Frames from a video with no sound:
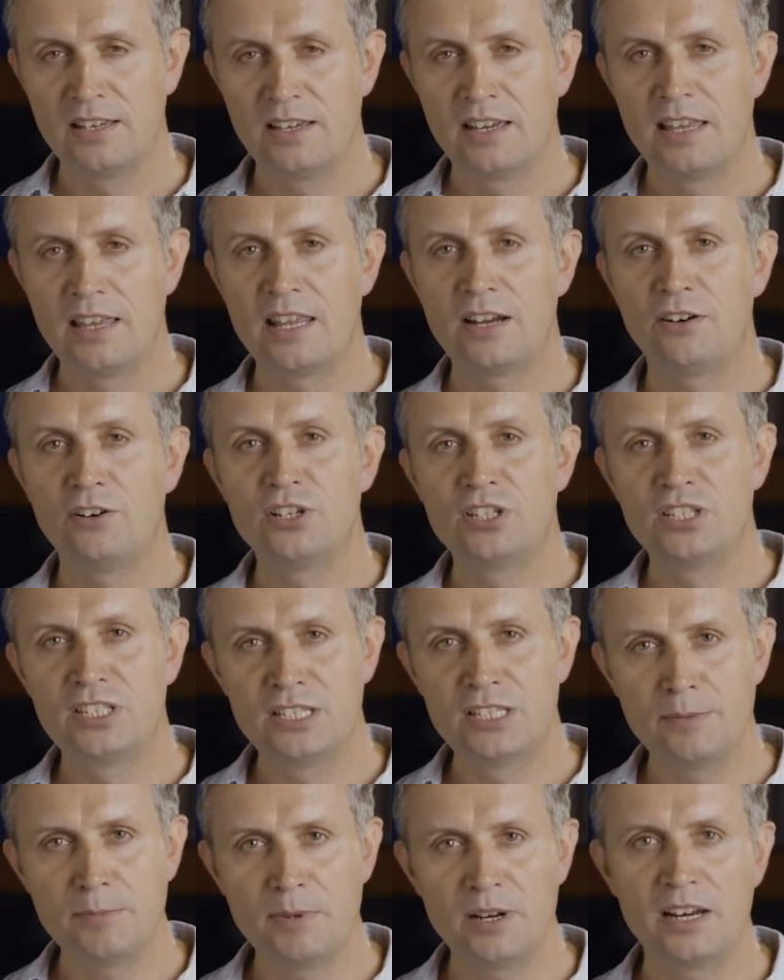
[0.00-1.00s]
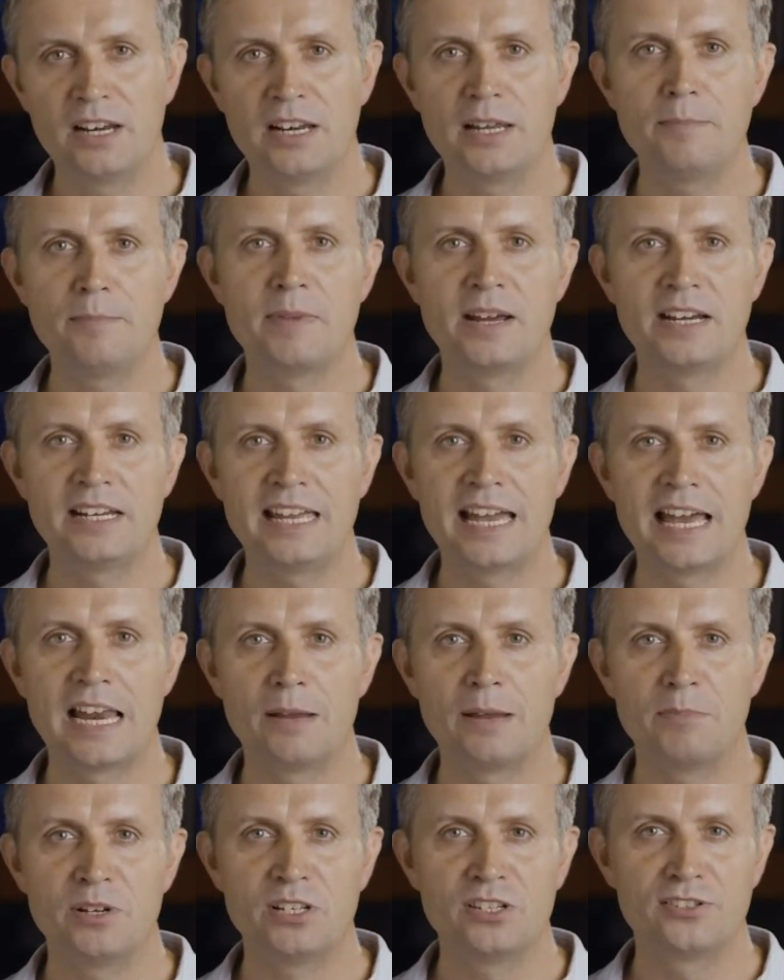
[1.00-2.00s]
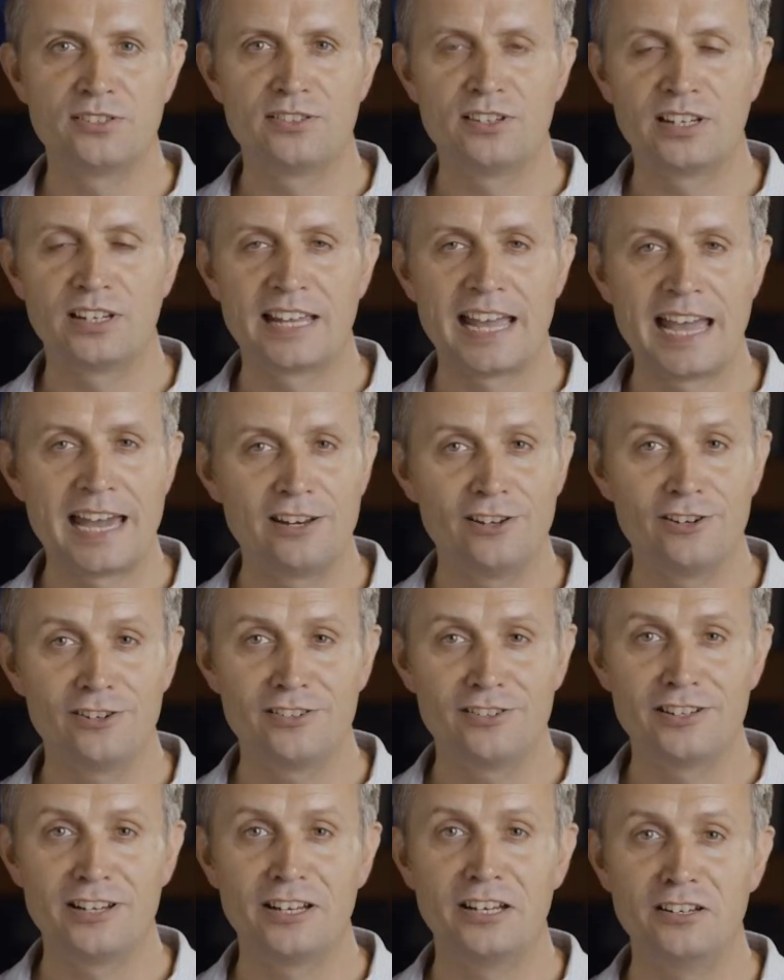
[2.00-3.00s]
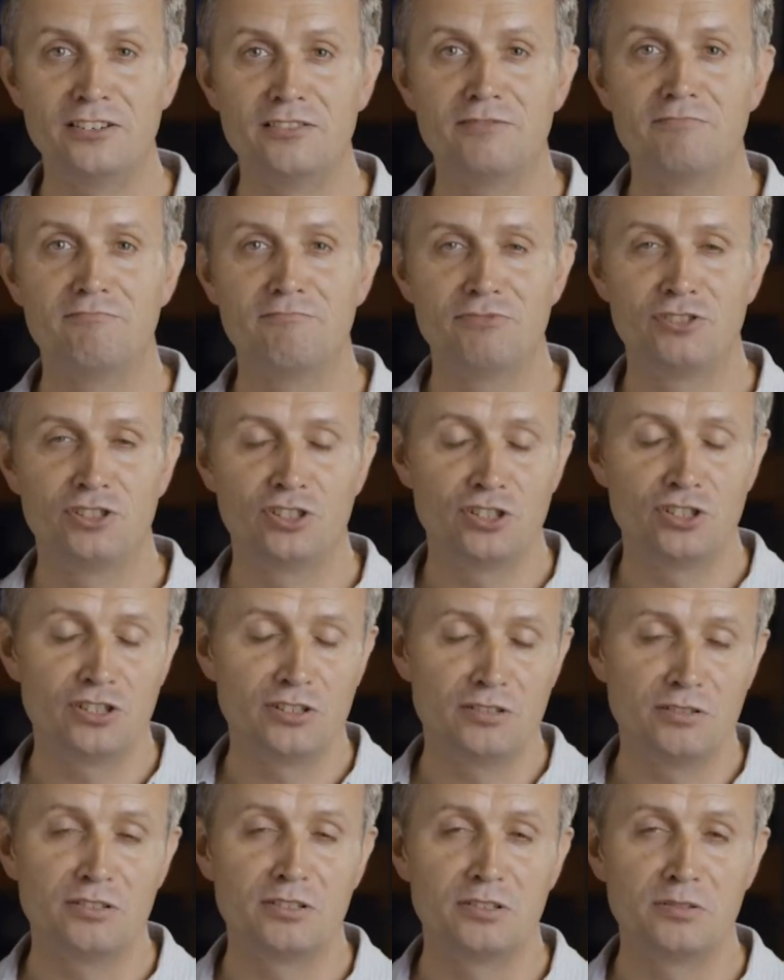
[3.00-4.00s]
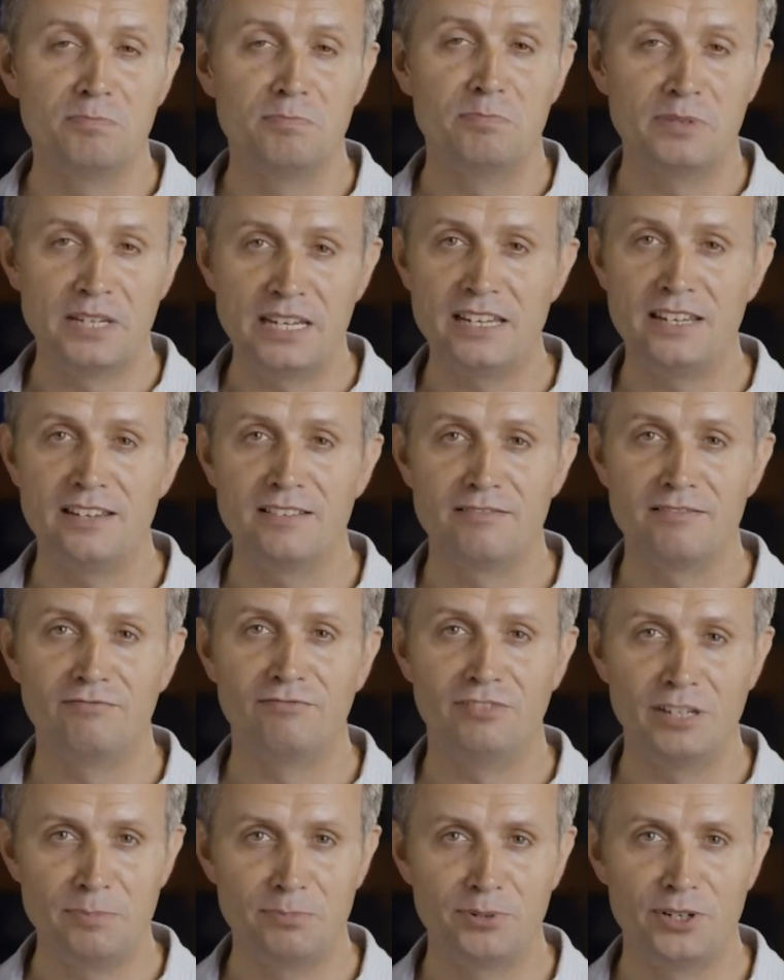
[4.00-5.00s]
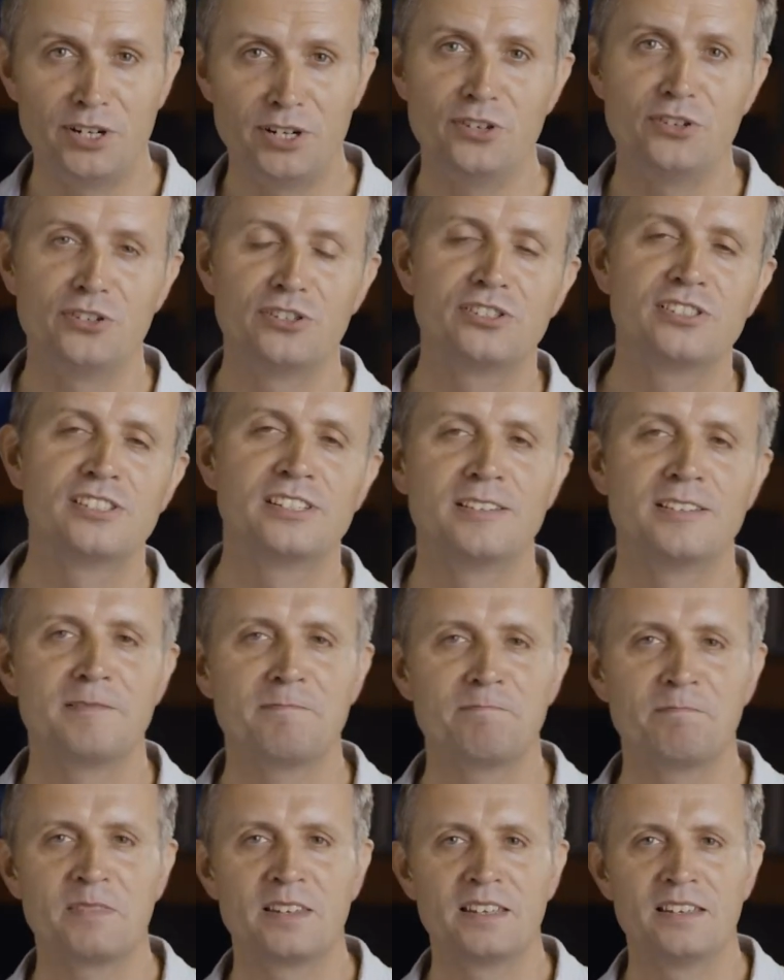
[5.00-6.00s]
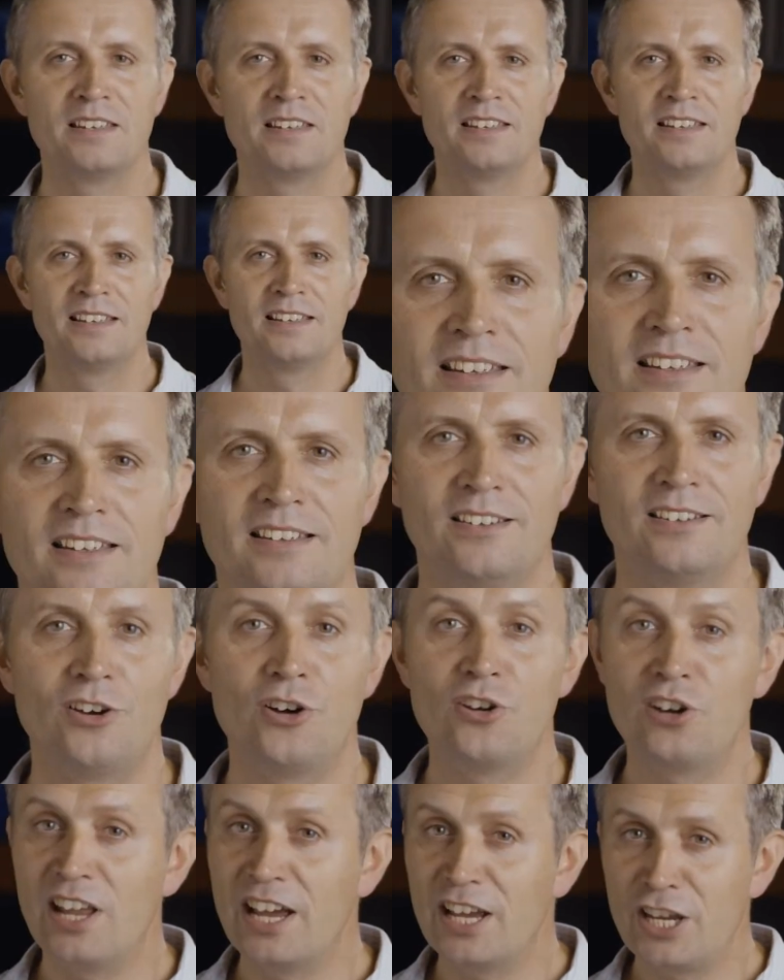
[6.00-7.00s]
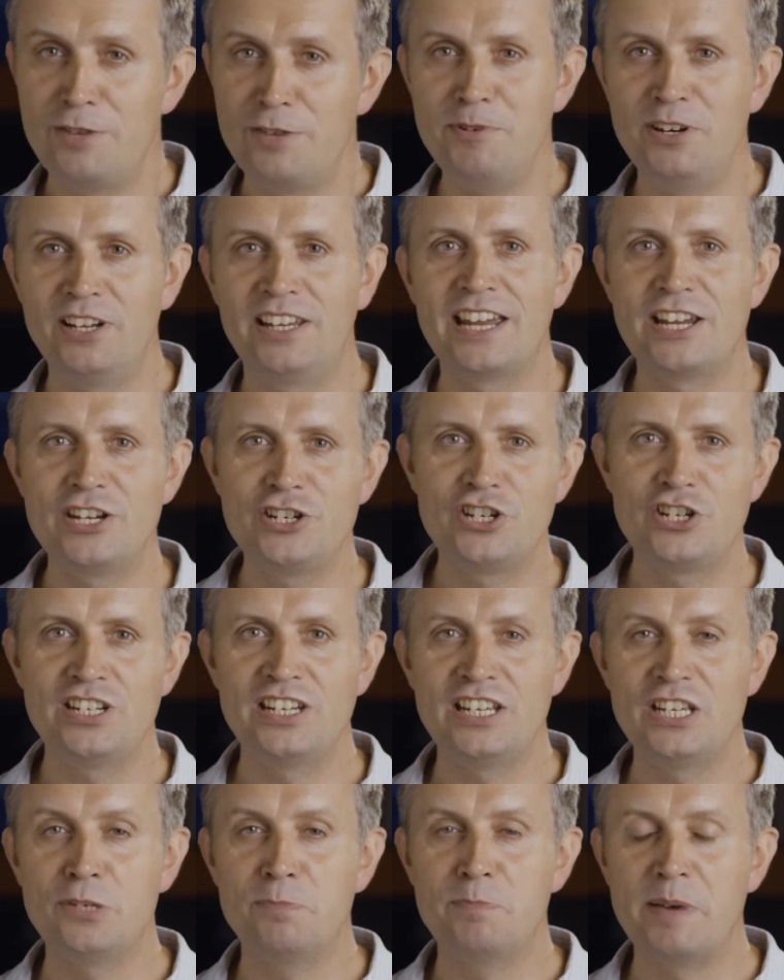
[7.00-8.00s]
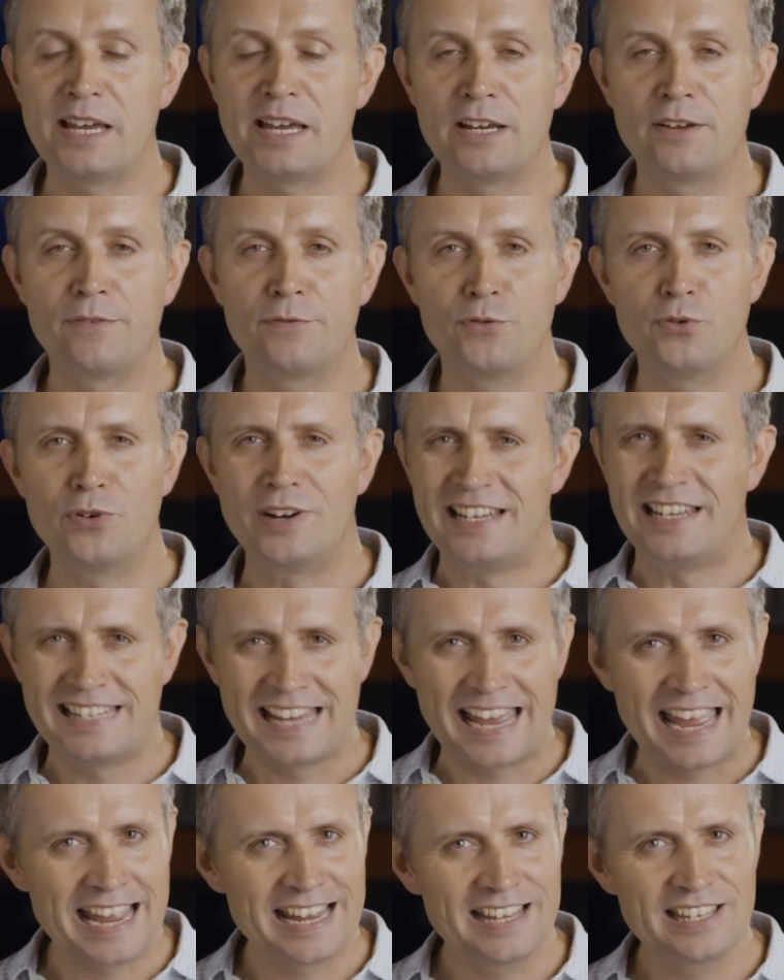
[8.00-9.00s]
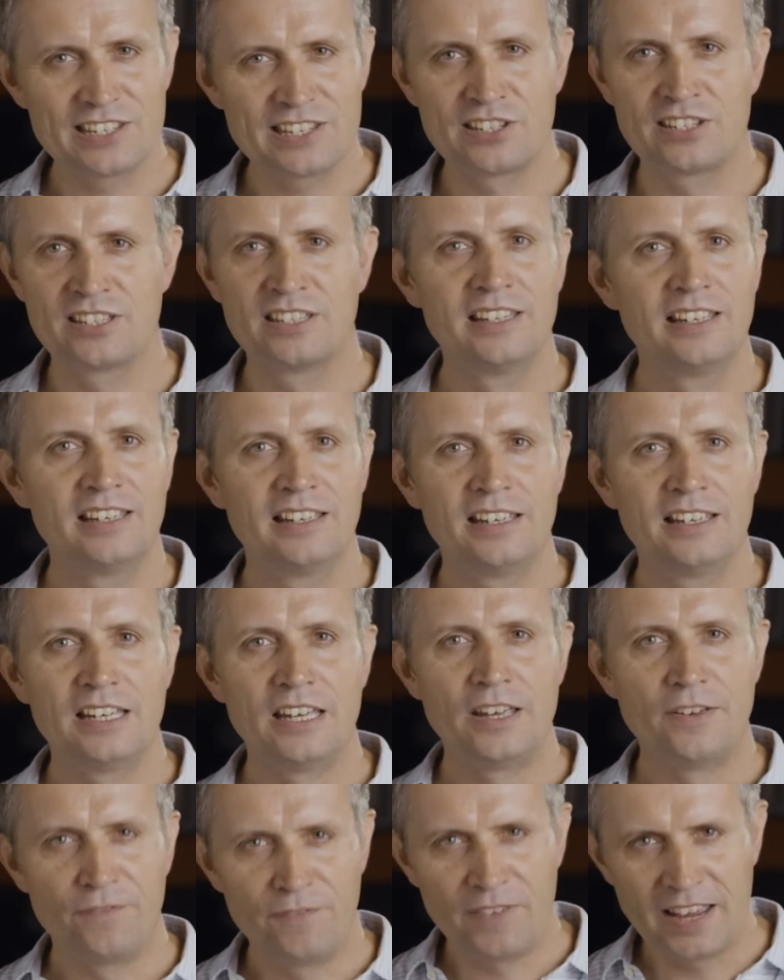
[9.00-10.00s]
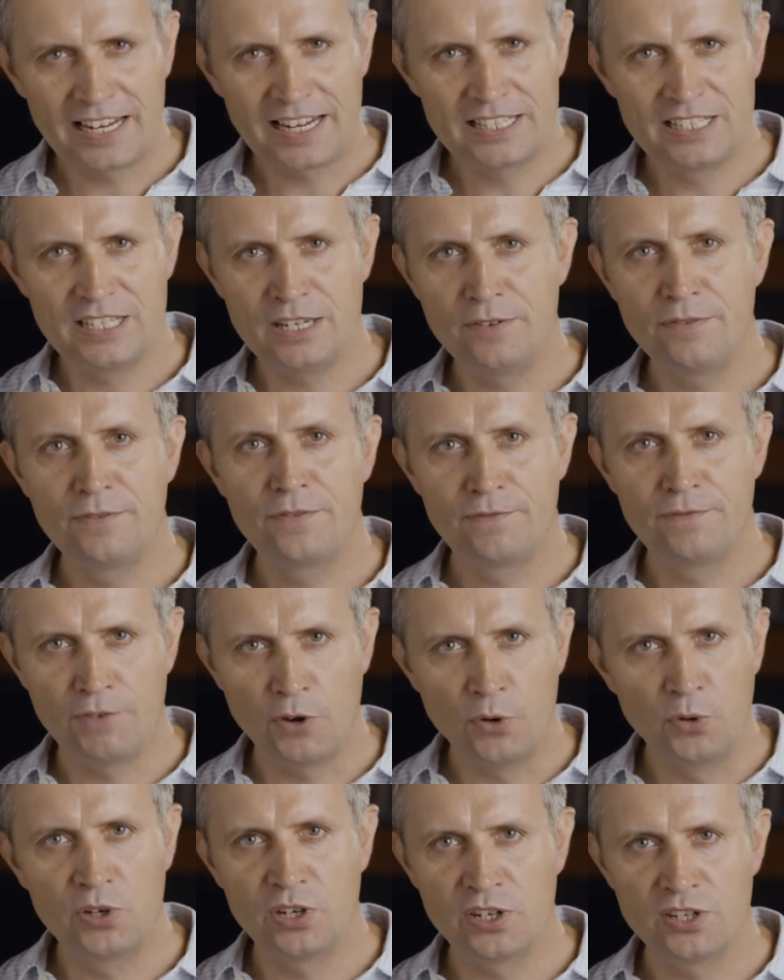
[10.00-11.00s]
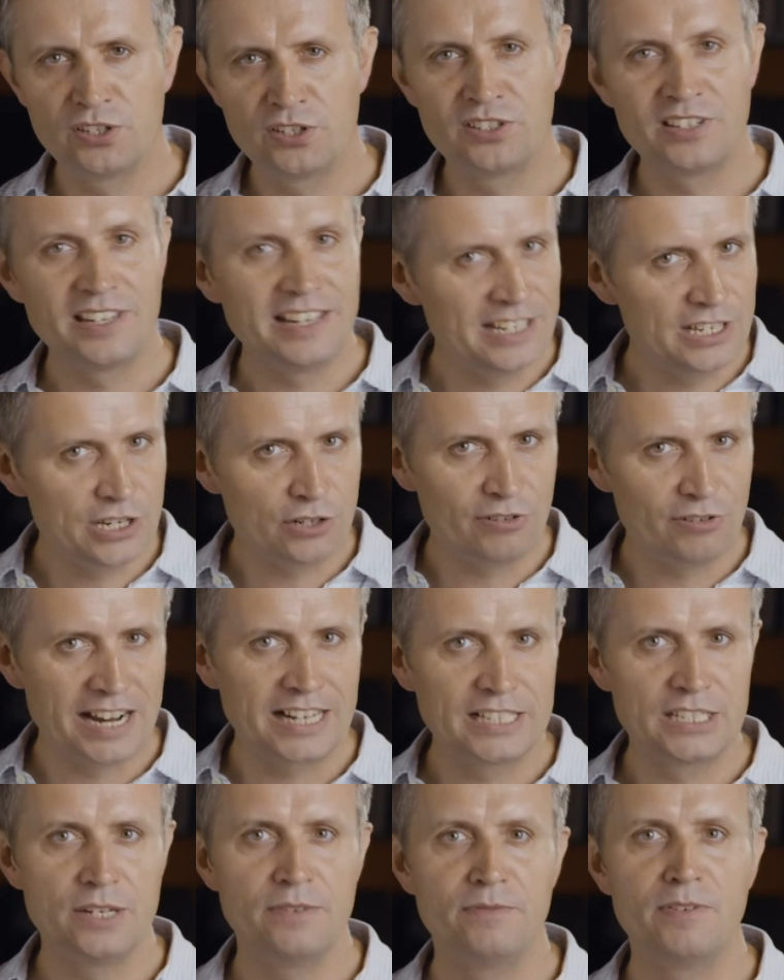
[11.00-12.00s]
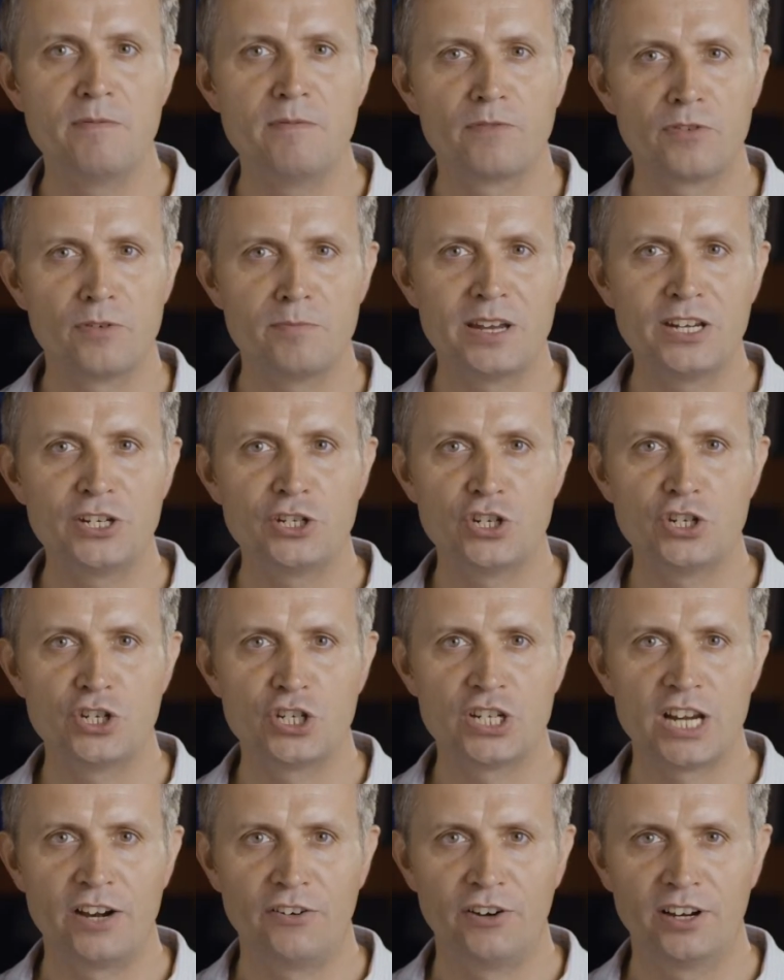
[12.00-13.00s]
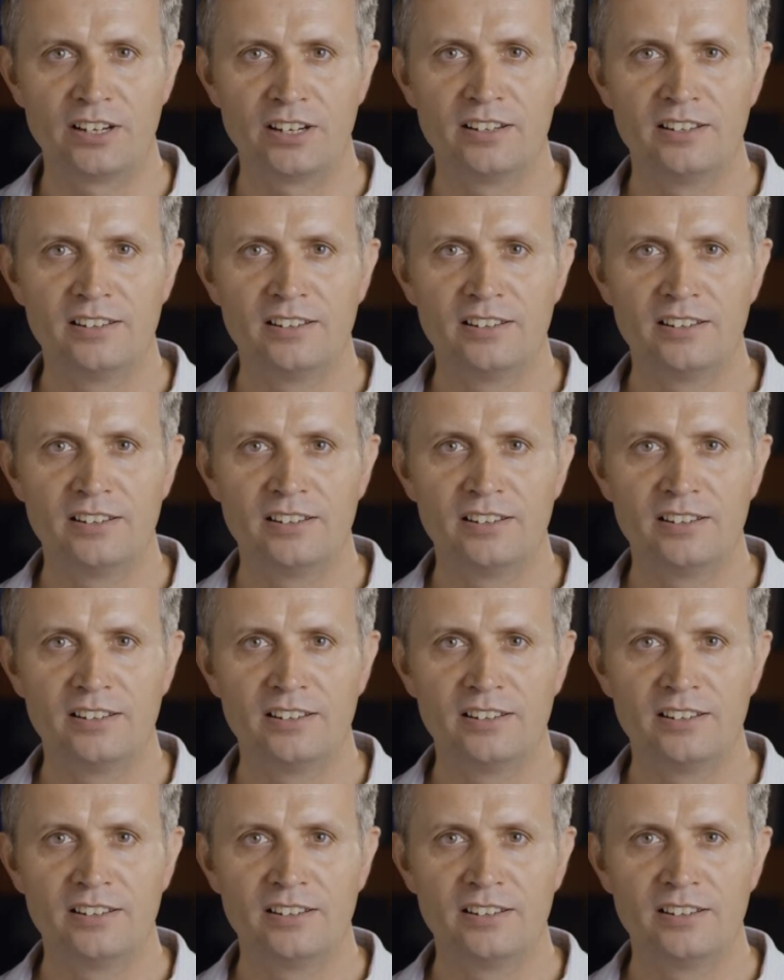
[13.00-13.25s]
there are similarly many elements that cannot and shouldn't be reproduced. Online communication is better for intense, effective, focused, interactive information sharing,